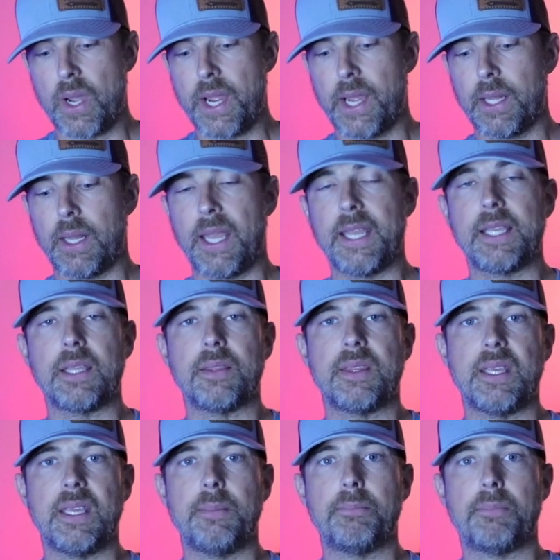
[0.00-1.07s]
why I like
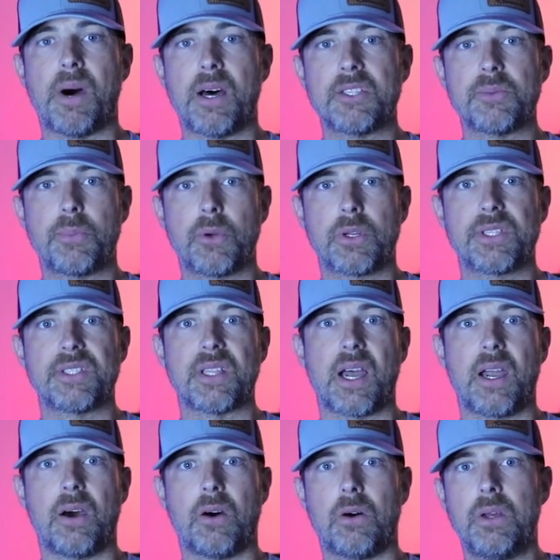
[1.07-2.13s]
the Mossberg
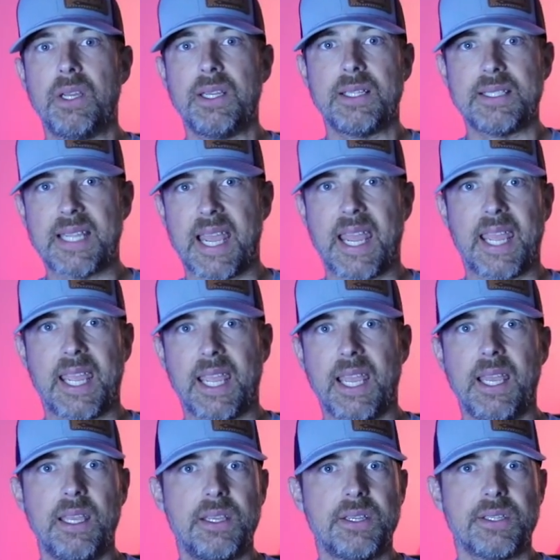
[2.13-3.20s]
style
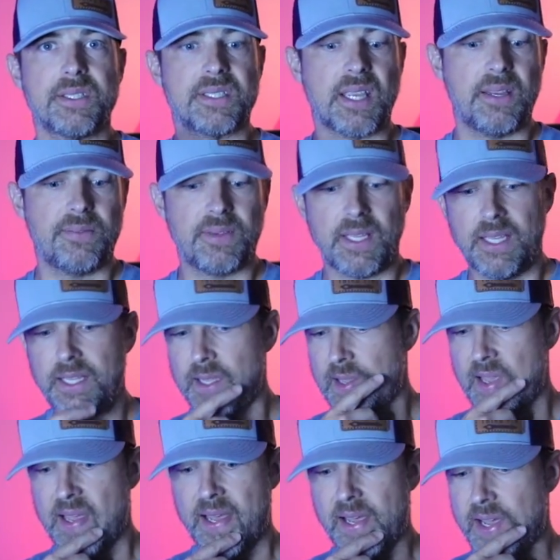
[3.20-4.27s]
tang safety.
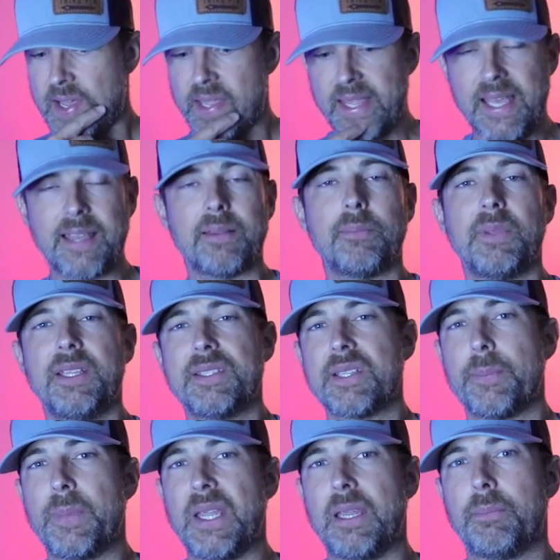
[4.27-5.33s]
That ends
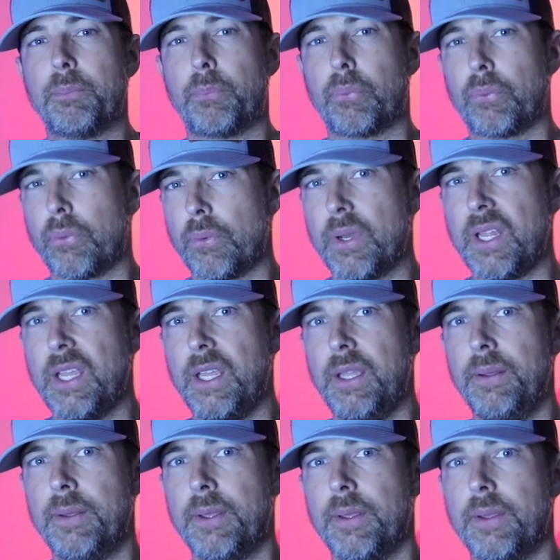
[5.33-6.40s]
up being
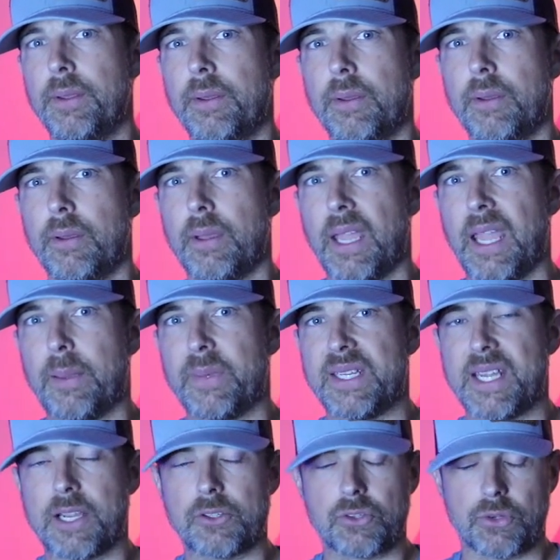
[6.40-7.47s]
pretty
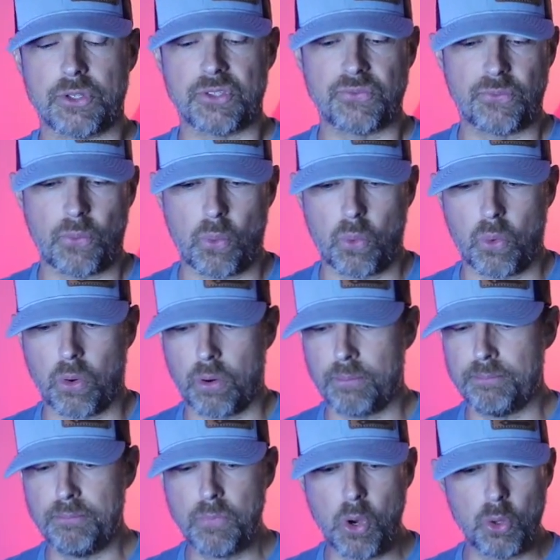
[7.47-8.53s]
ambidextrous for
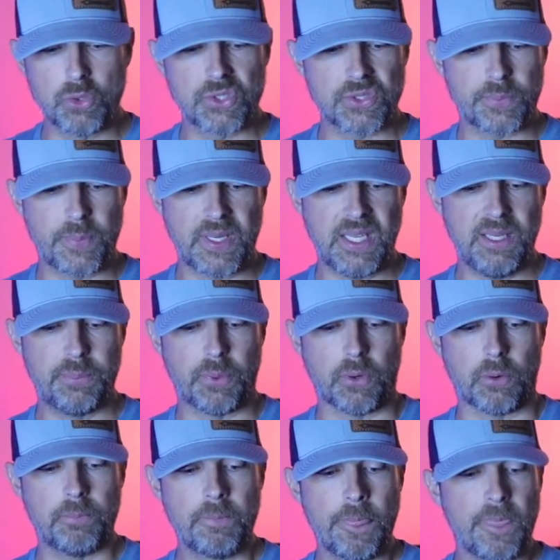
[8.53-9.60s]
most
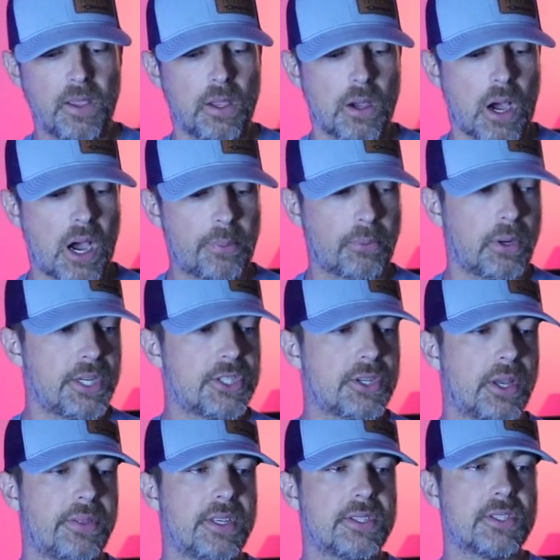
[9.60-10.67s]
people.
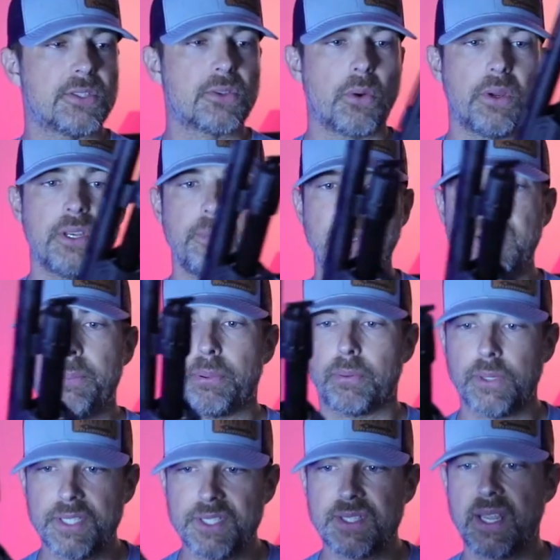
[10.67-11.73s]
Operation on this is going to be
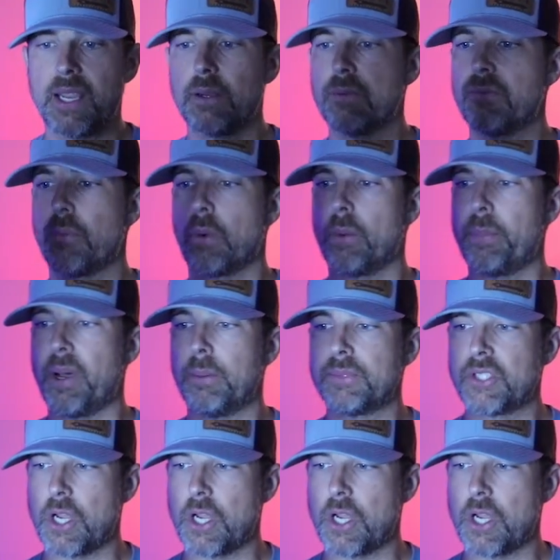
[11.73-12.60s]
pretty standard for a pump